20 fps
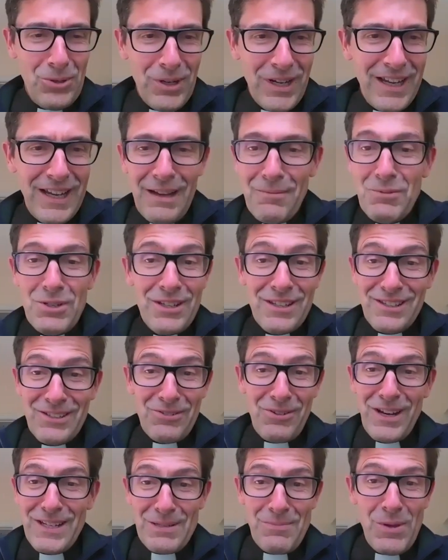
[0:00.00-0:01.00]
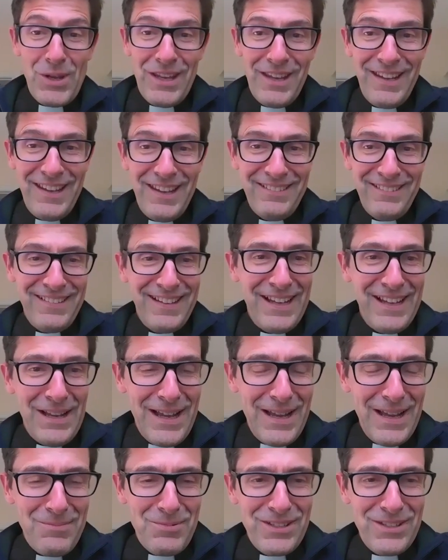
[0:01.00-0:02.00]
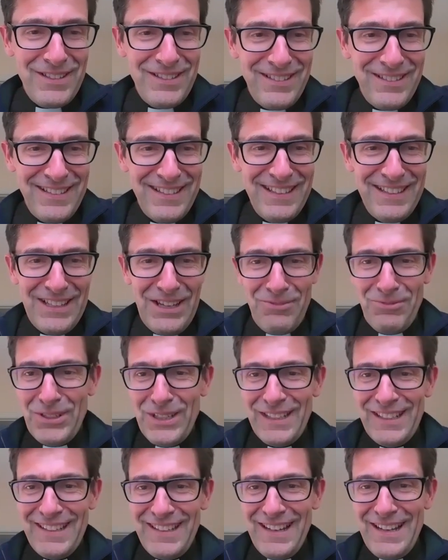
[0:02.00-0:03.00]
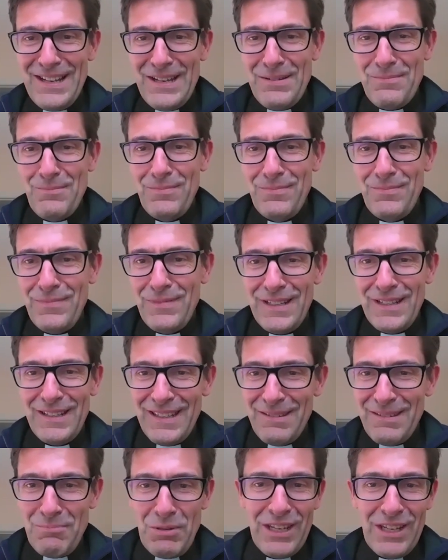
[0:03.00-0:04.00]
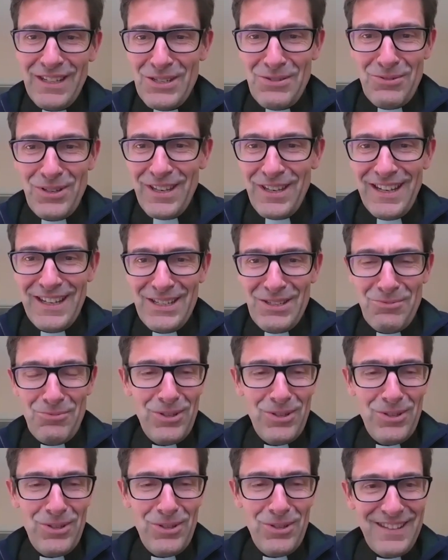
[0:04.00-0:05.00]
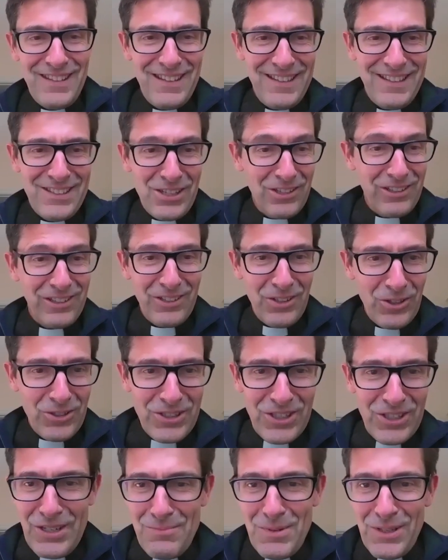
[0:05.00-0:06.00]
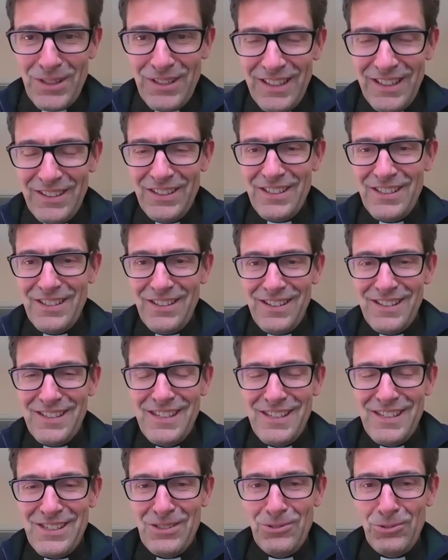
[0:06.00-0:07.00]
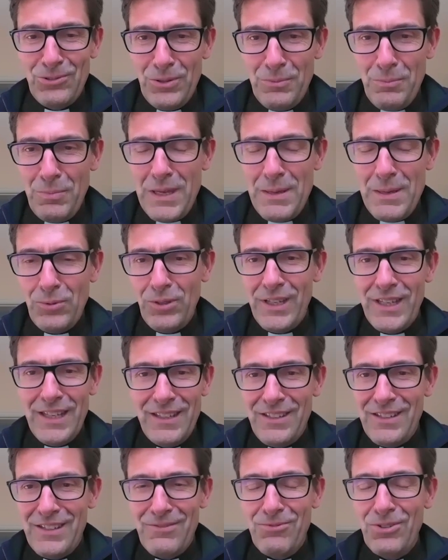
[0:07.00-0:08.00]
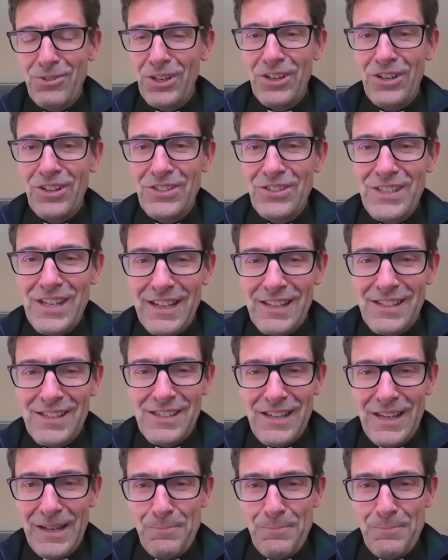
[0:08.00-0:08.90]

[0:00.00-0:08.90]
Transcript: I mean, it's great to be here. Absolutely loving beginning to engage with Southern Nottingham and the Diocese and all the people here, the different contexts.